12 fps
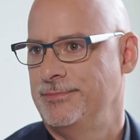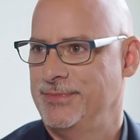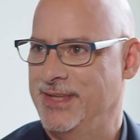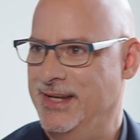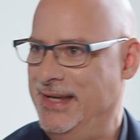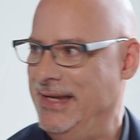
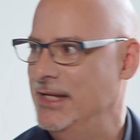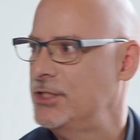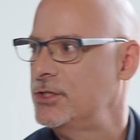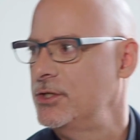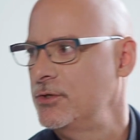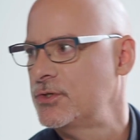the need
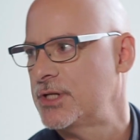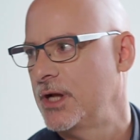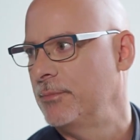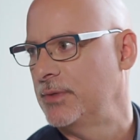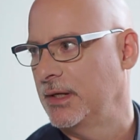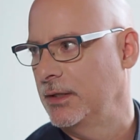to do
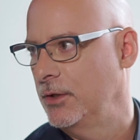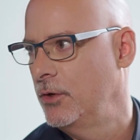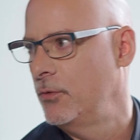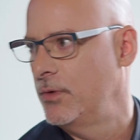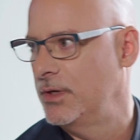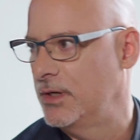something
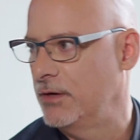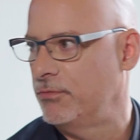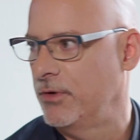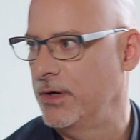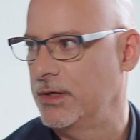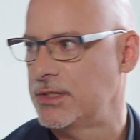new and
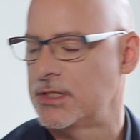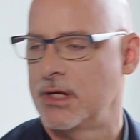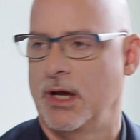different